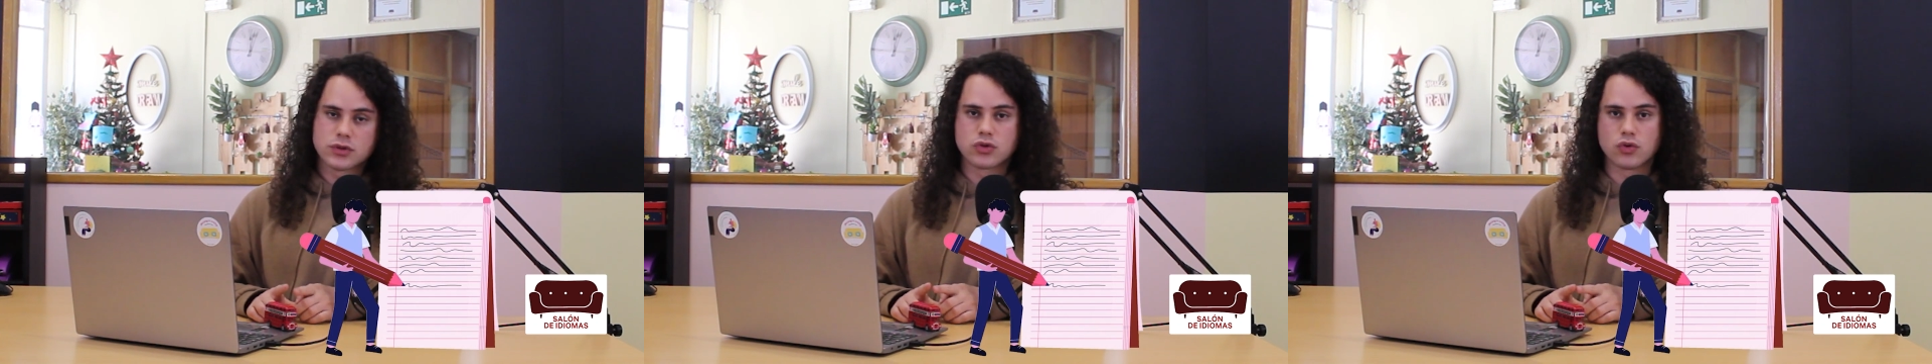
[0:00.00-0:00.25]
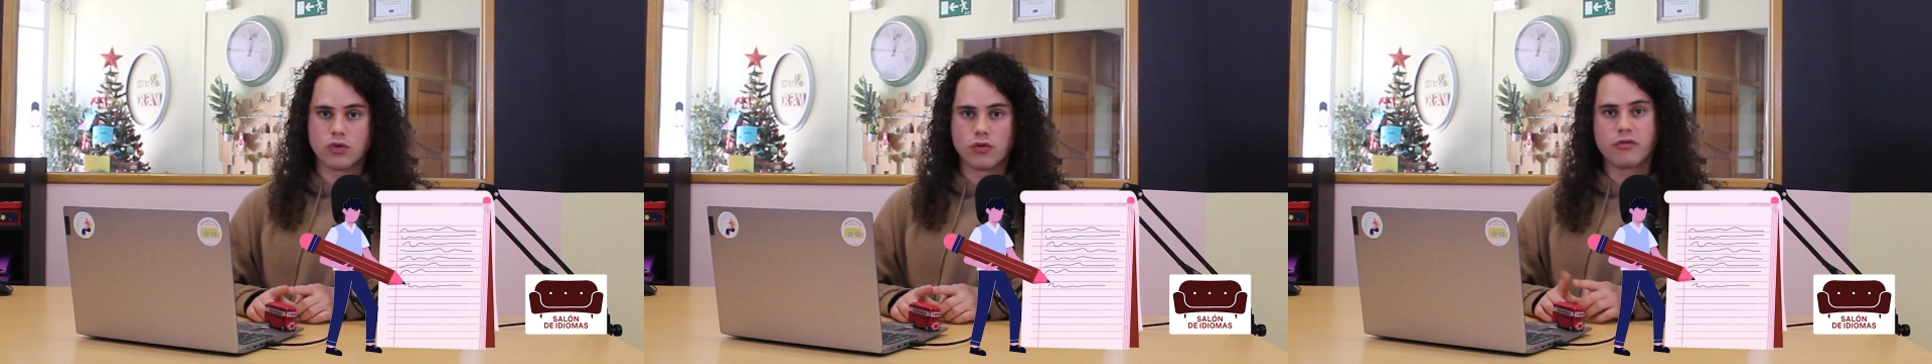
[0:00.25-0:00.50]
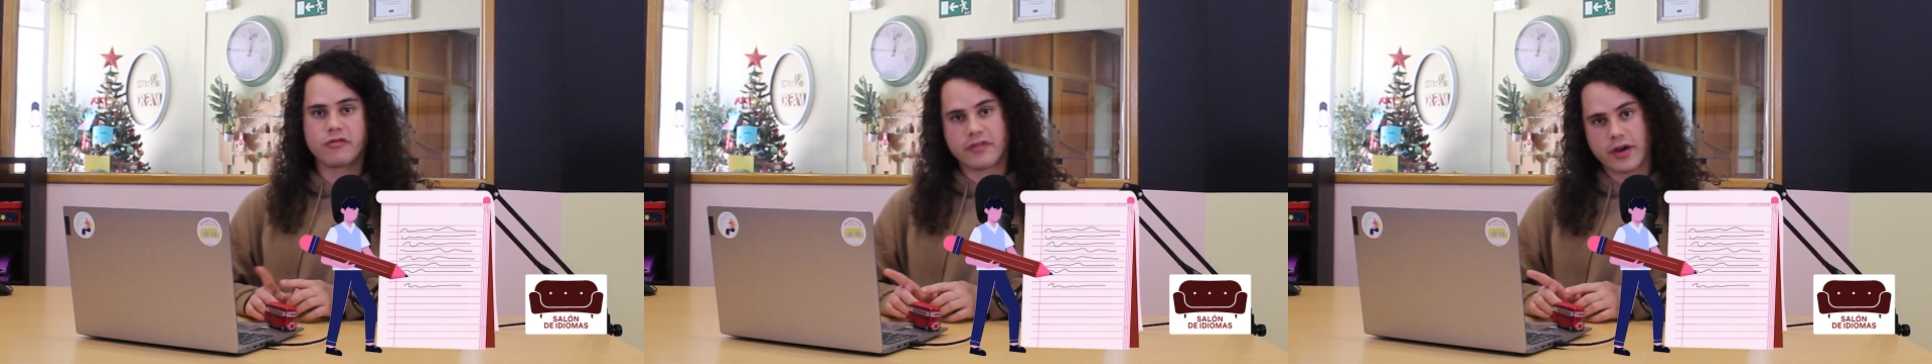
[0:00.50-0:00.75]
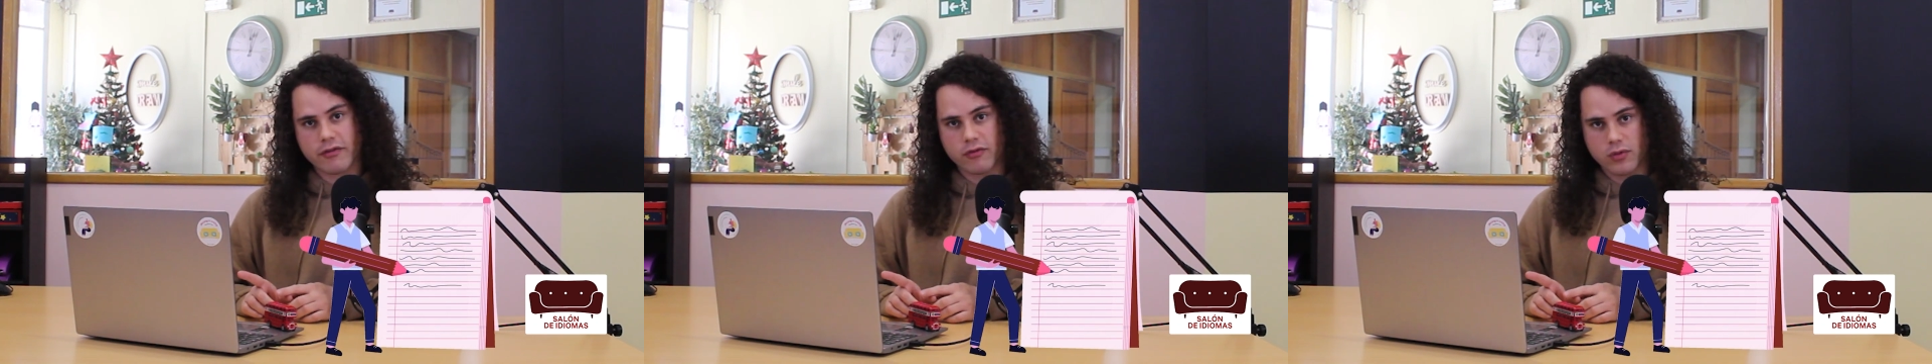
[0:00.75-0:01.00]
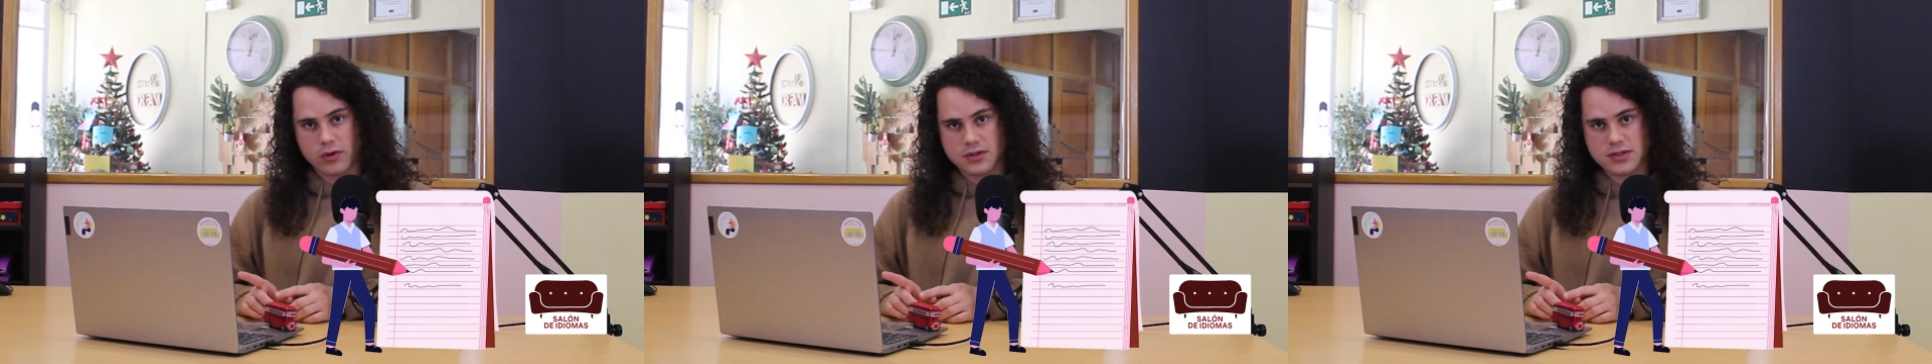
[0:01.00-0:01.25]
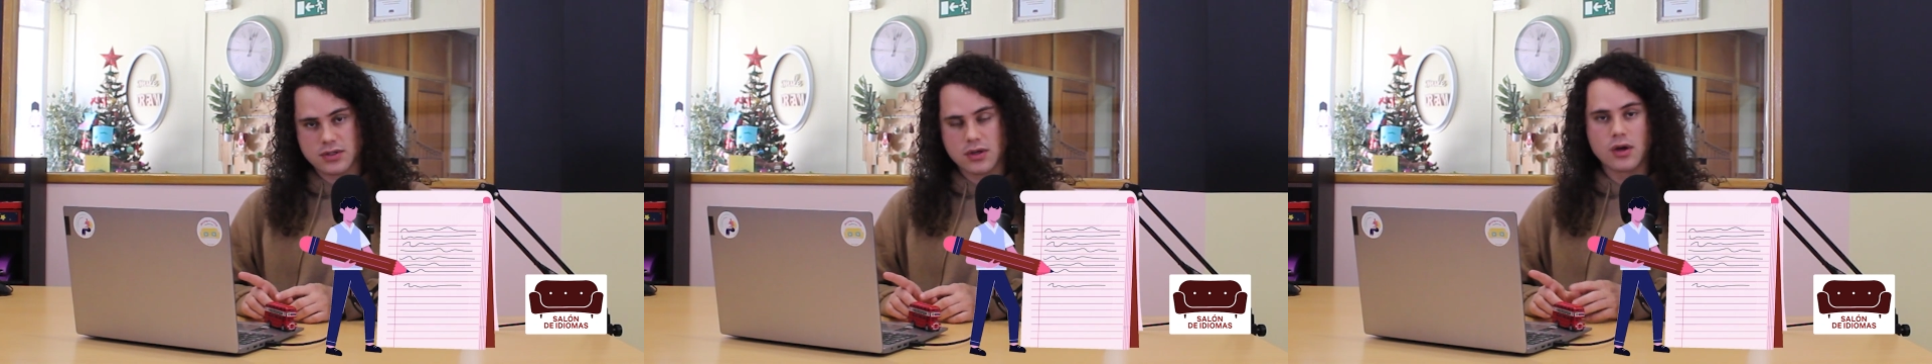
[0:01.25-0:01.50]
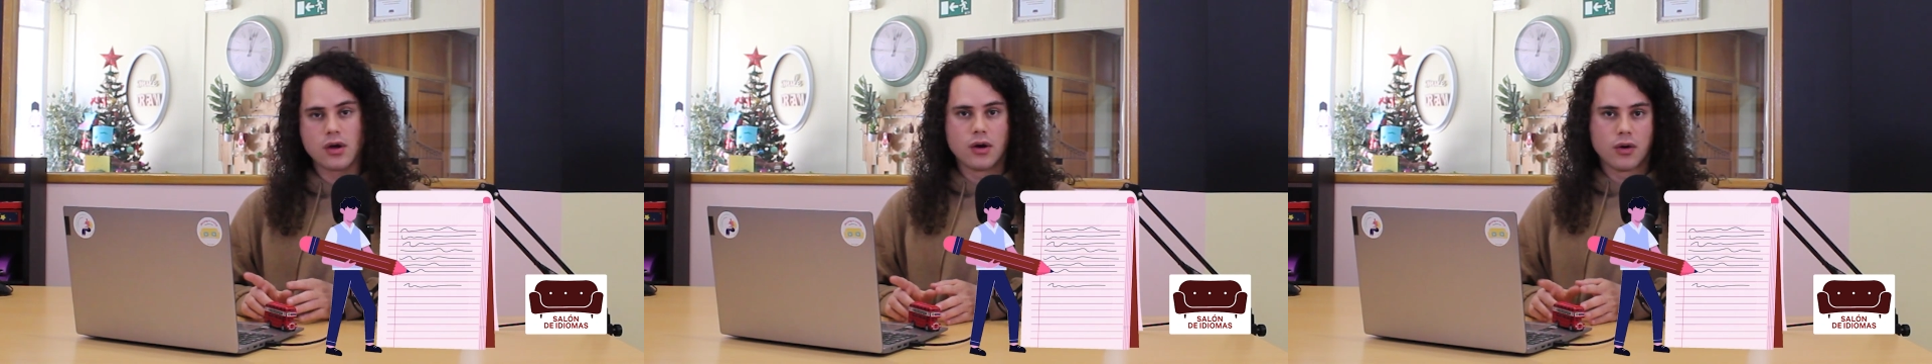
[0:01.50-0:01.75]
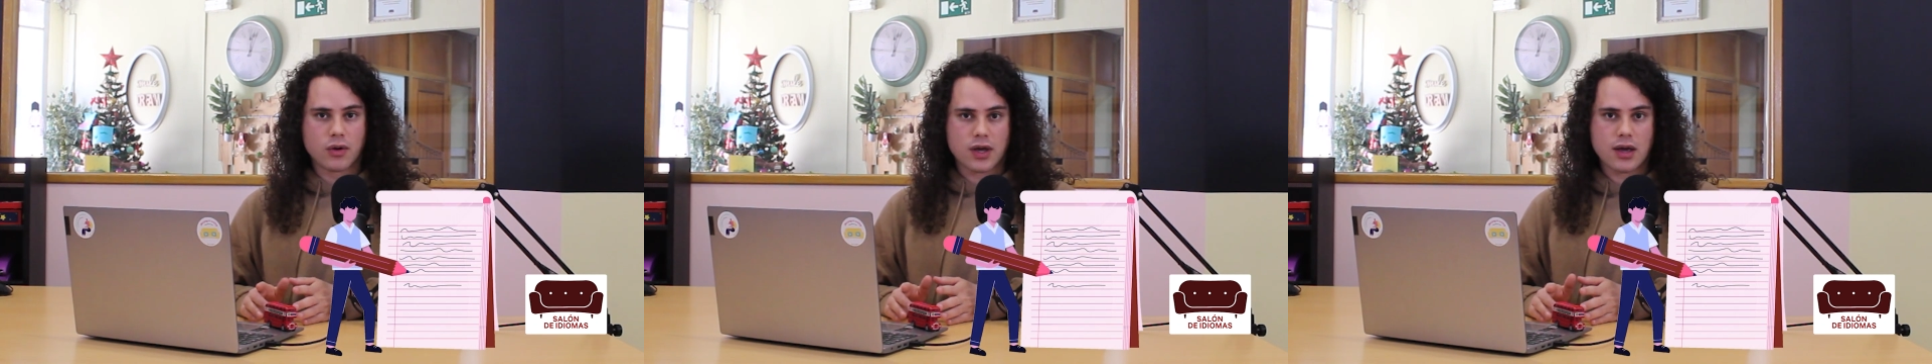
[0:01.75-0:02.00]
to 5 words,
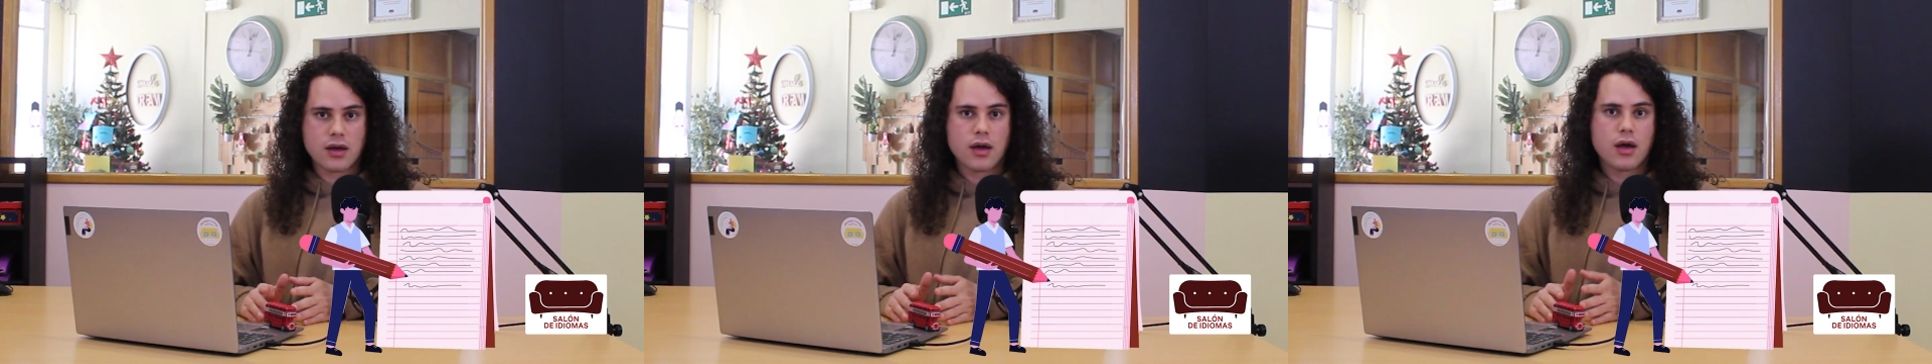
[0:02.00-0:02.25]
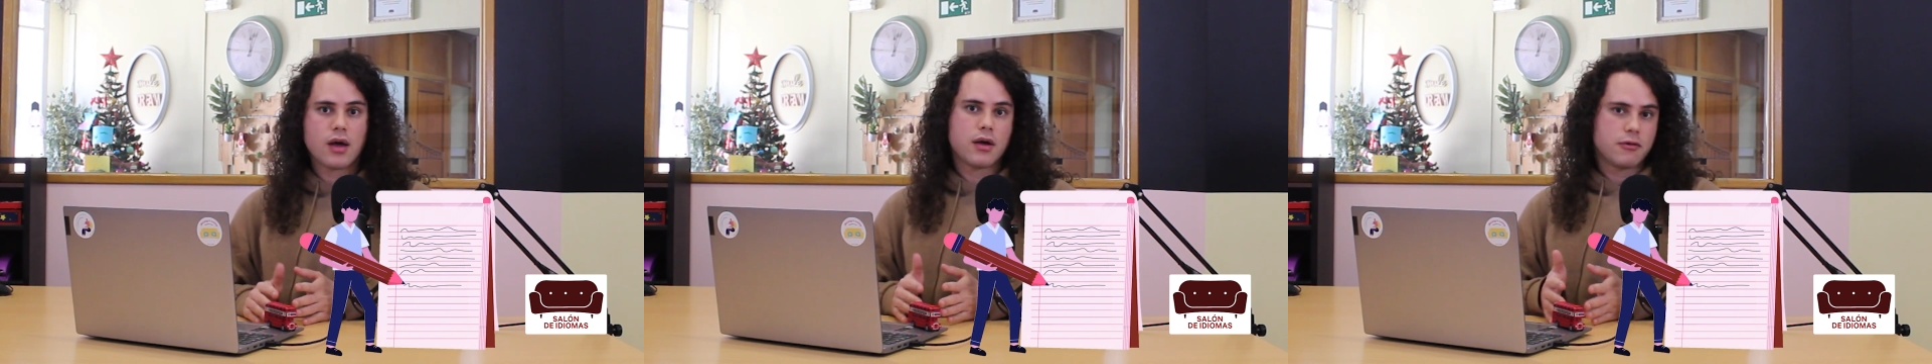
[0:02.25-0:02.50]
okay?